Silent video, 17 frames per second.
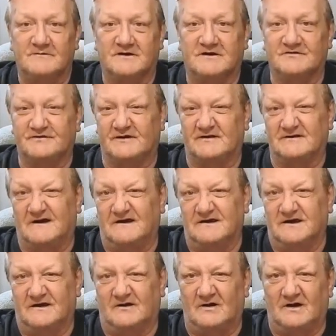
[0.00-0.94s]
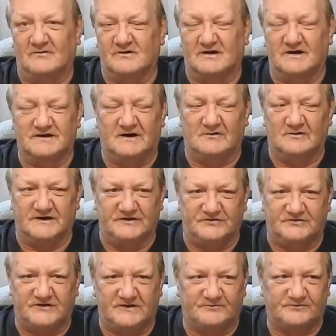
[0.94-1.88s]
because I, uh, you know, I really don't
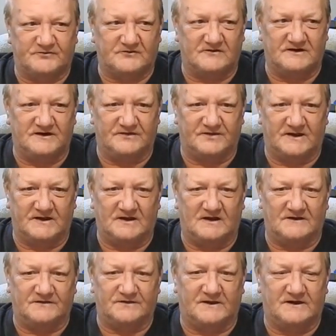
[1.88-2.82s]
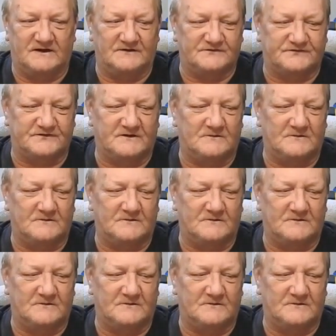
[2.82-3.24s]
eat chips or anything like that.